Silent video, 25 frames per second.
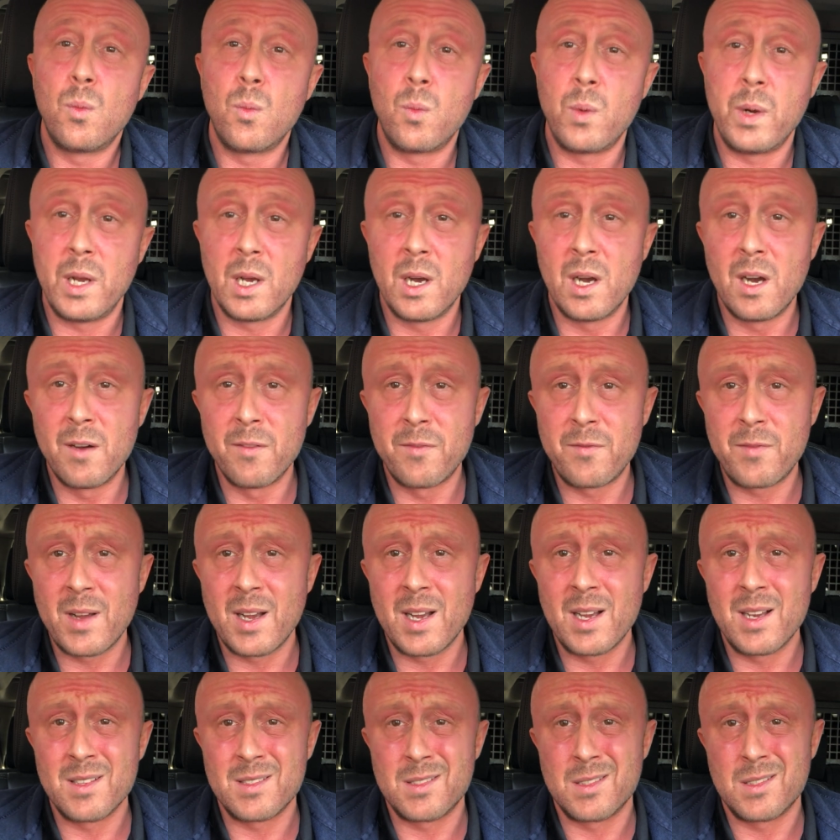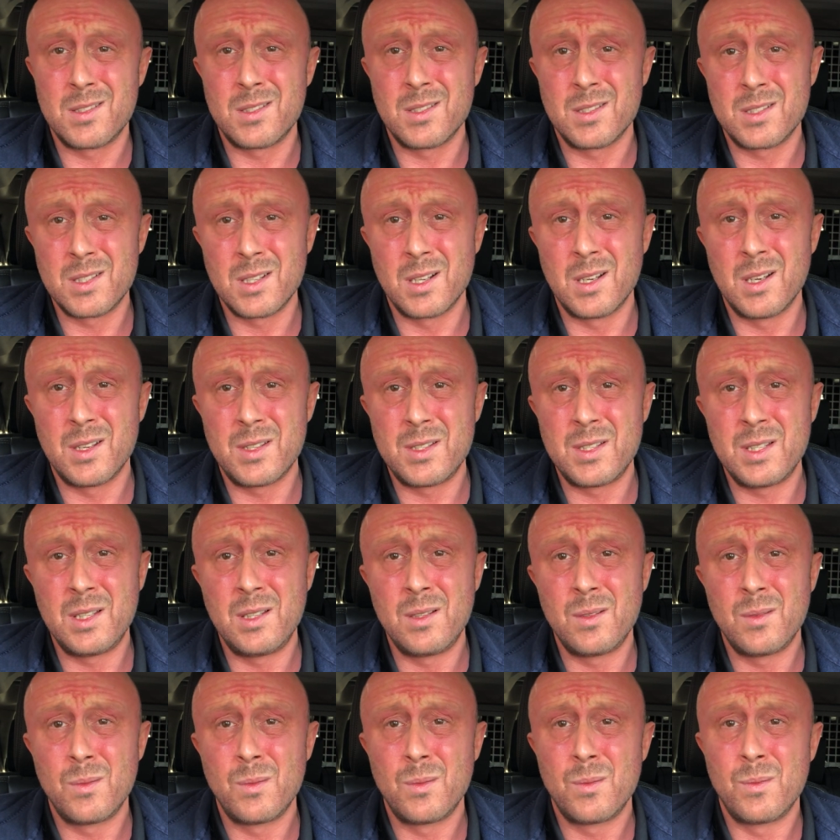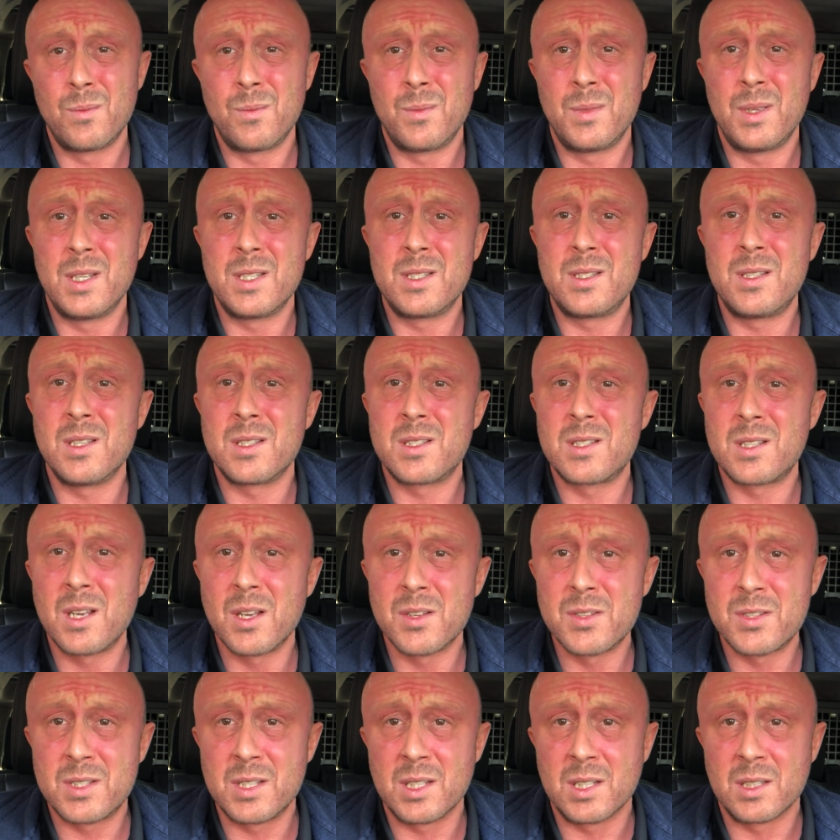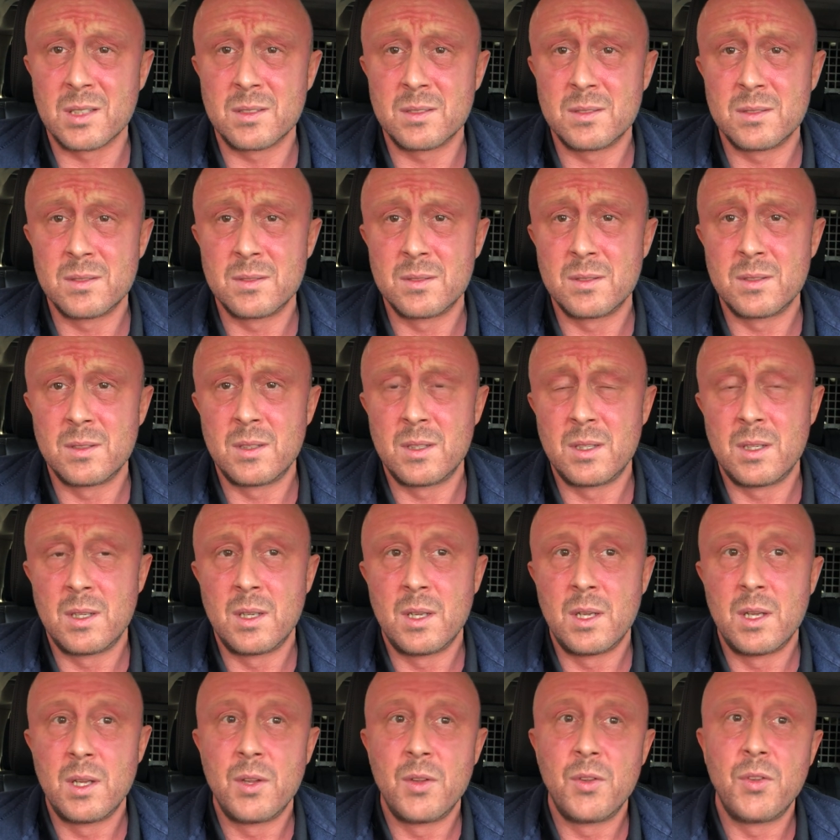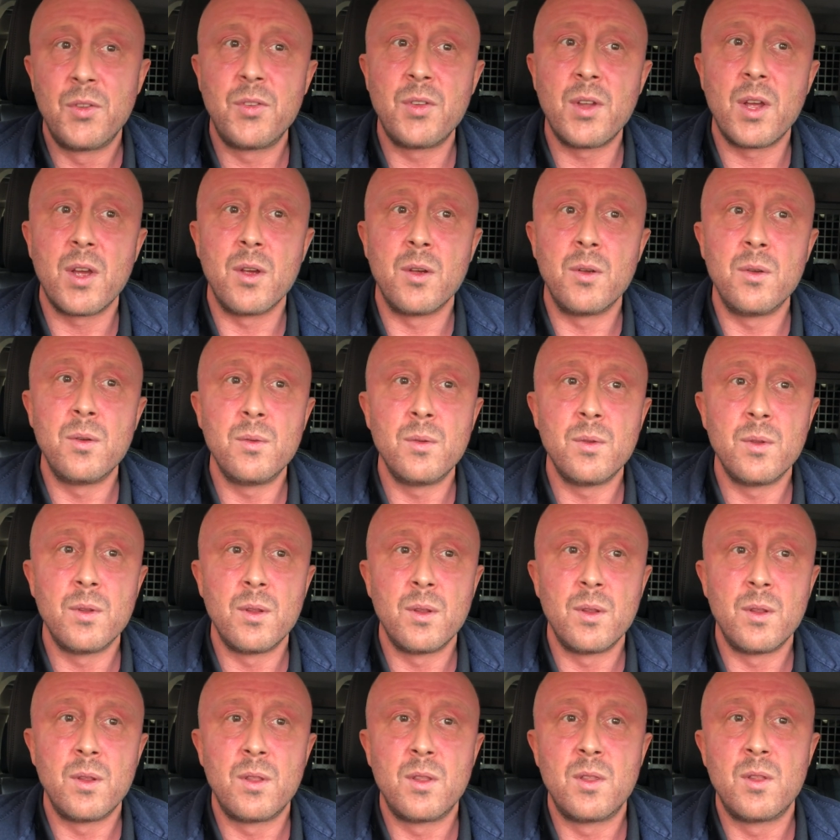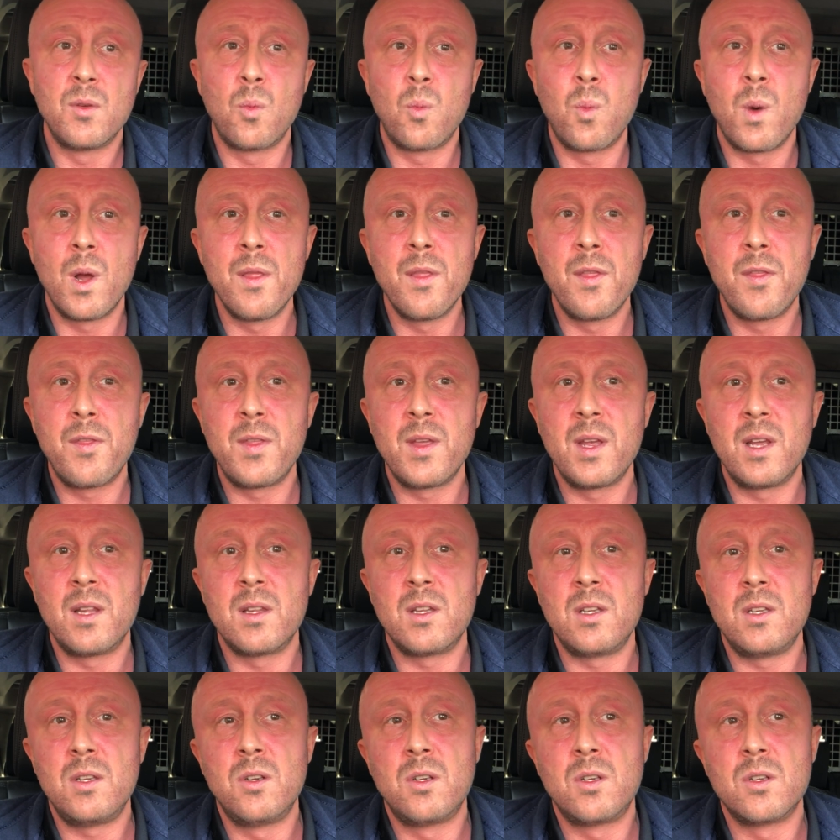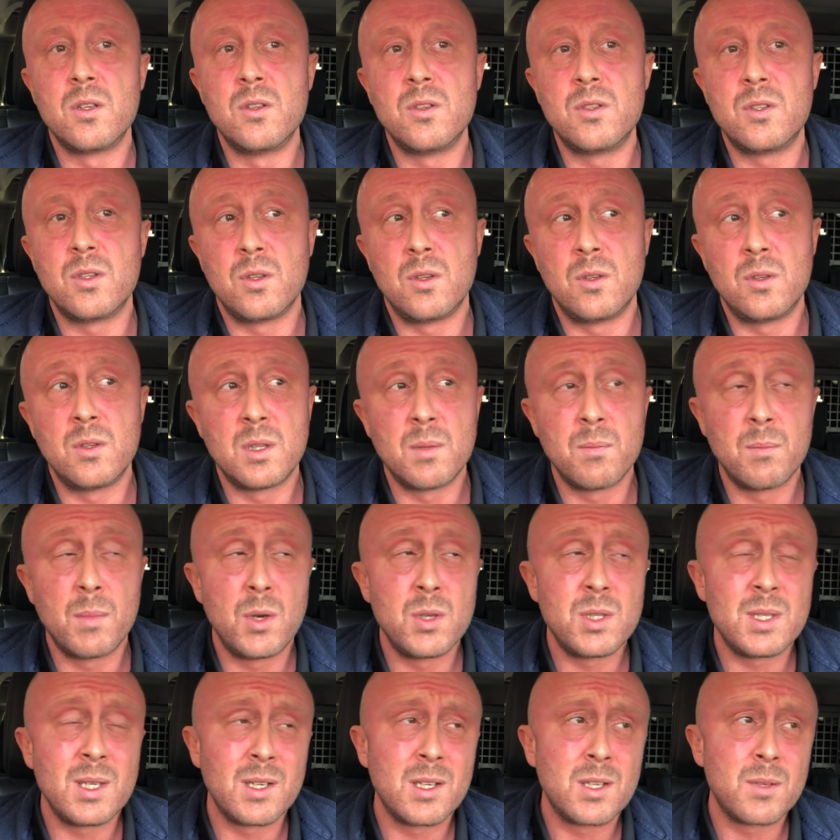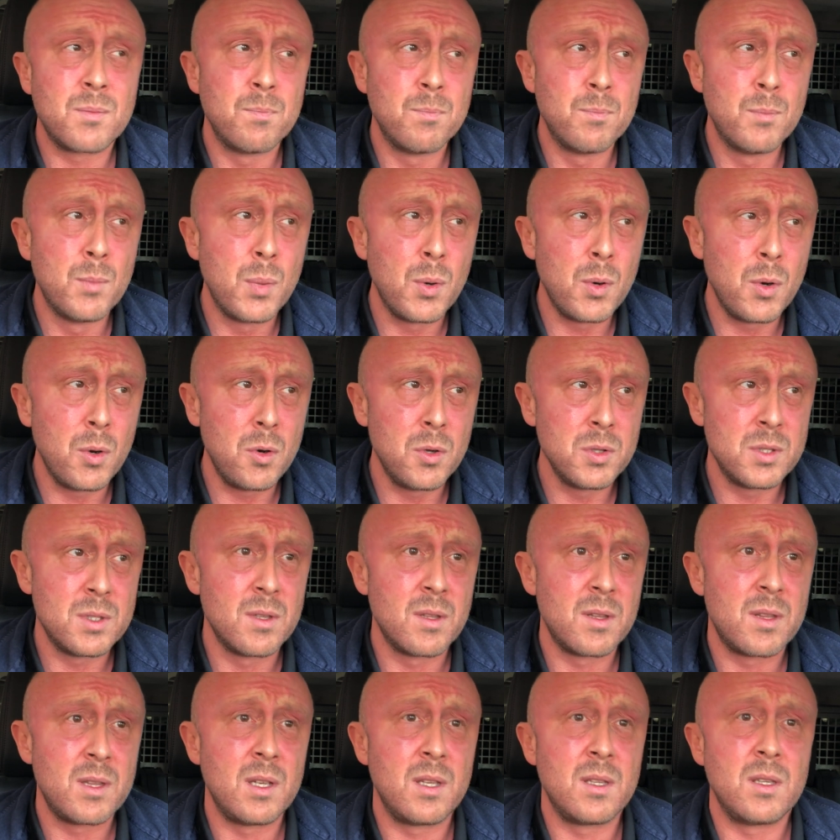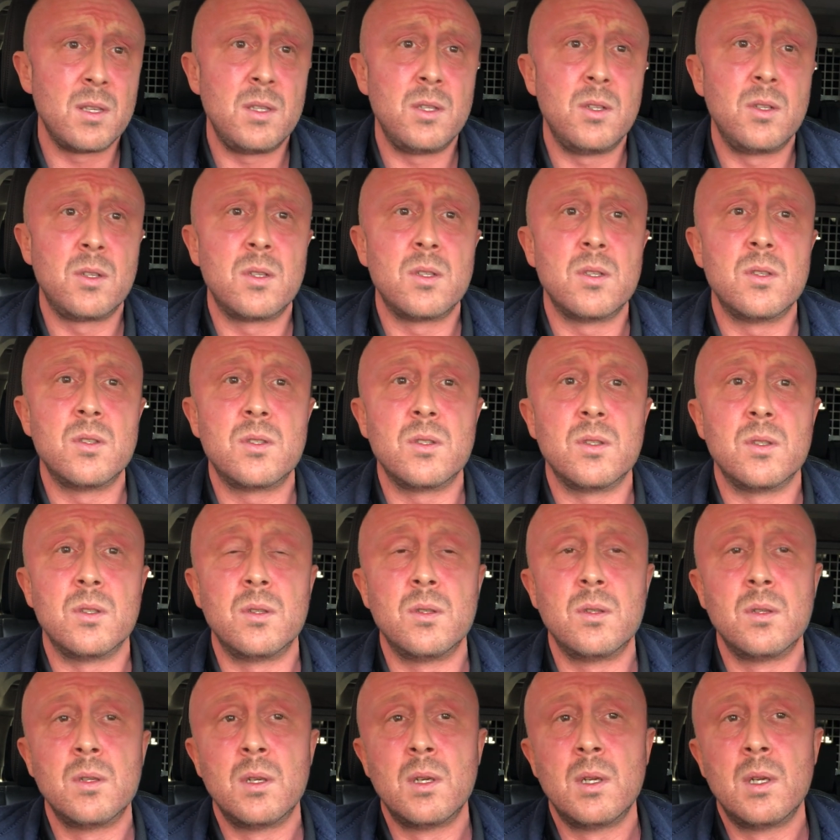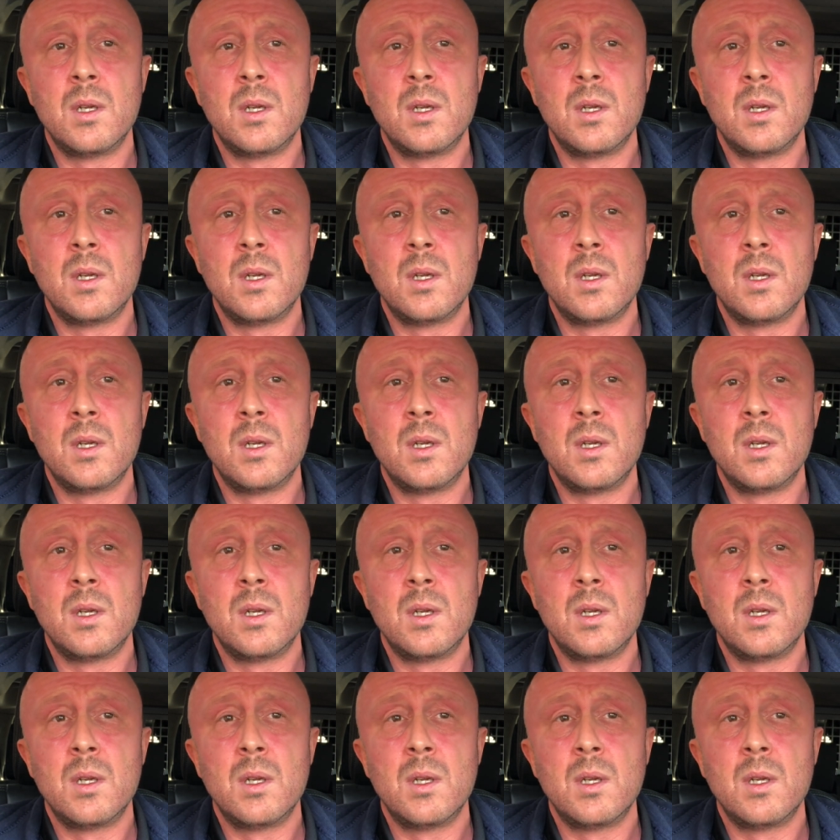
We are fat as a society. It's disgusting. So the one thing that you can do, the most important thing that you can do